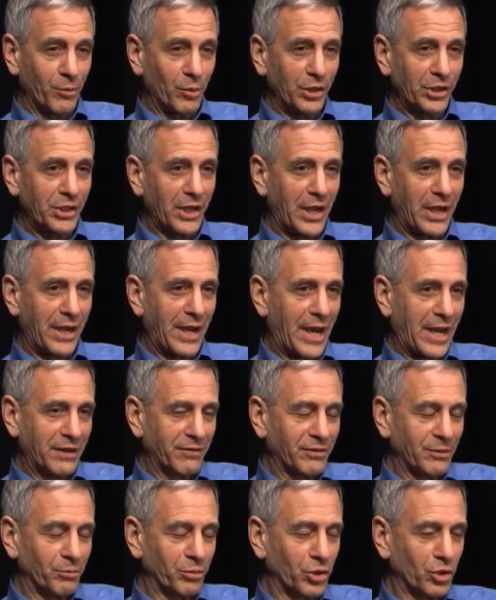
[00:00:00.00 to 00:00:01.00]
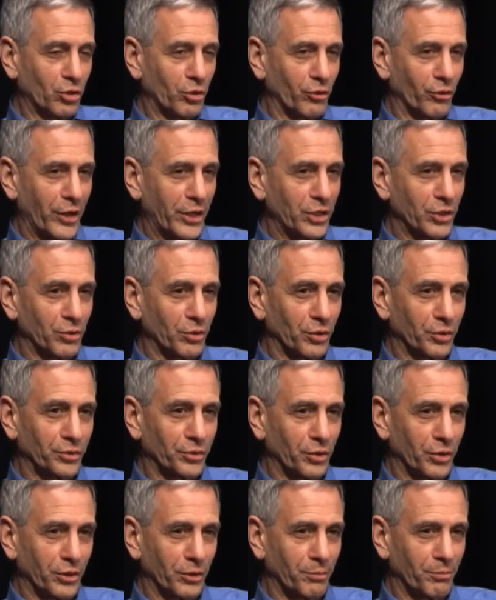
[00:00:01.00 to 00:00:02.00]
And one day, out of the blue, her eight year
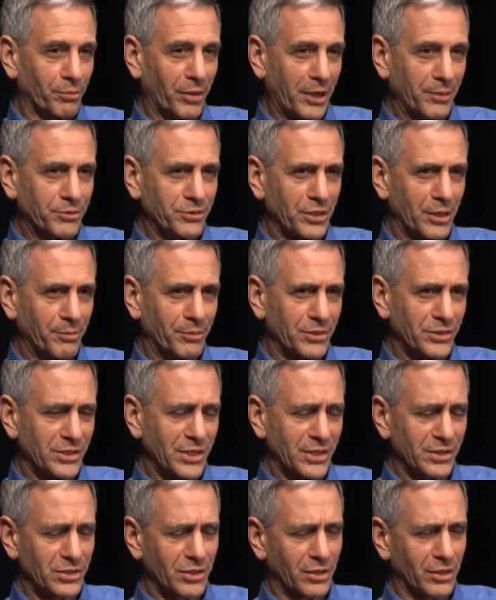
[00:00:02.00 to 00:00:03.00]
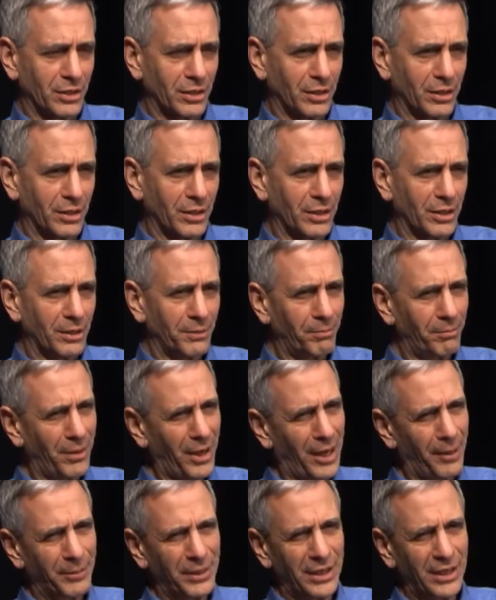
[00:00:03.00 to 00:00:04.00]
old daughter pipes up and says to her,
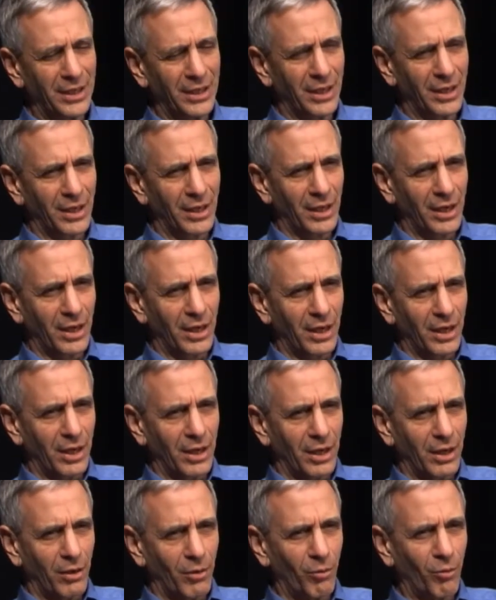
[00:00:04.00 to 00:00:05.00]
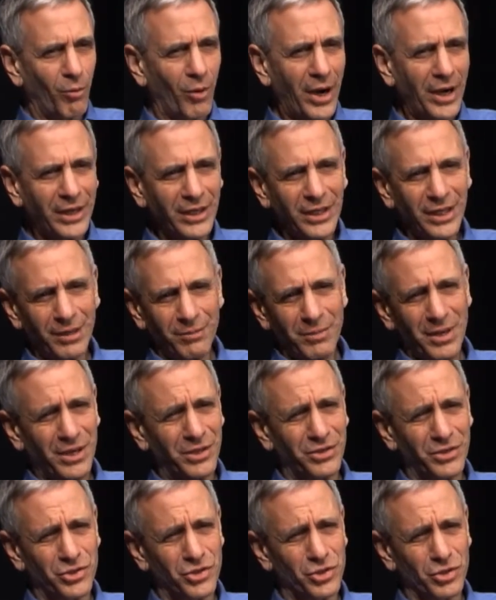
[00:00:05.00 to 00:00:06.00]
Mommy, why do they
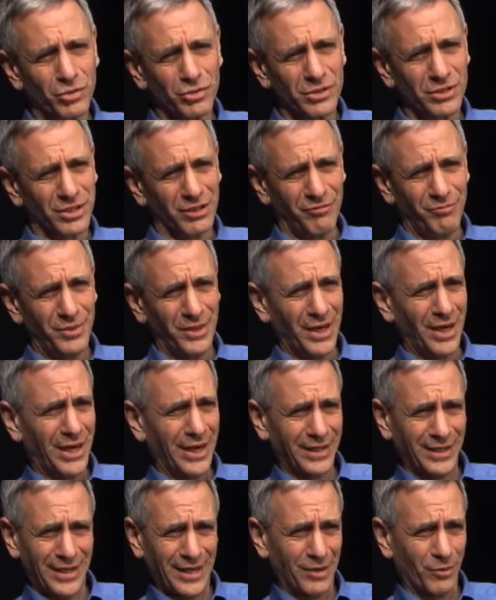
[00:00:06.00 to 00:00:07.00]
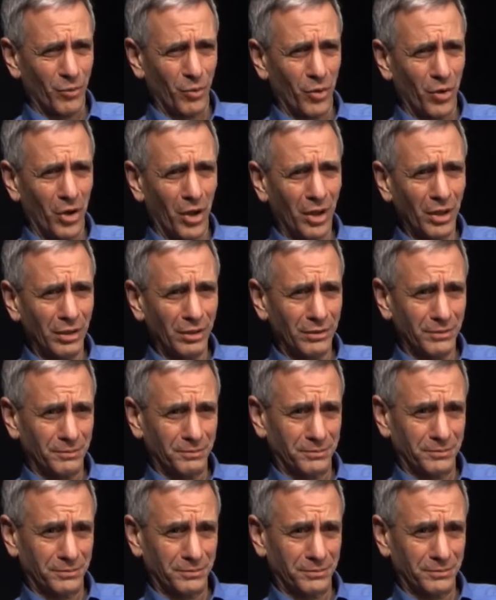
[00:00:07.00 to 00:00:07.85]
make the Jews live behind that wall?